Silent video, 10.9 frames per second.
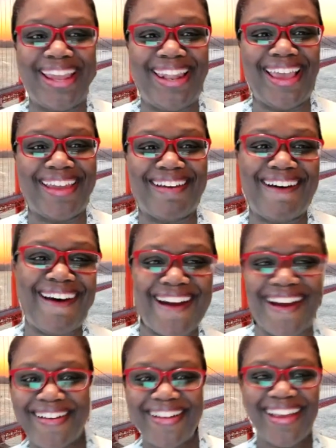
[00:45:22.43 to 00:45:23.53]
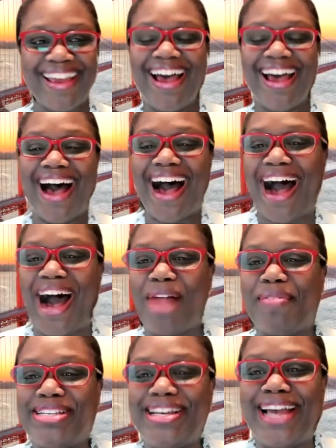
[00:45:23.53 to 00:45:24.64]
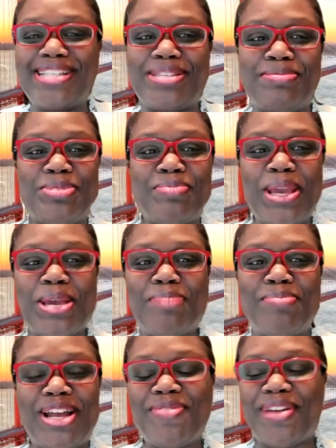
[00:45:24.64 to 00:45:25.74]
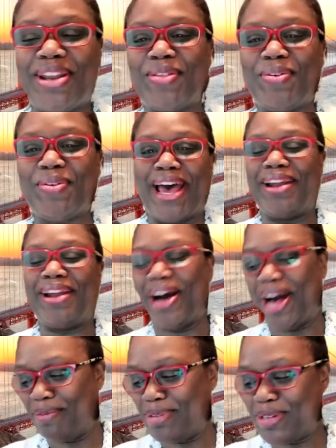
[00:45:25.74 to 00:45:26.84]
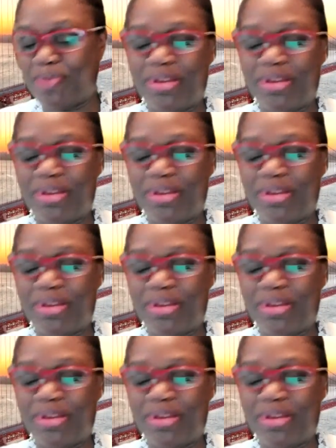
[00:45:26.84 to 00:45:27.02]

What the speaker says: look at her. And she got some Jamaican blood running through that. So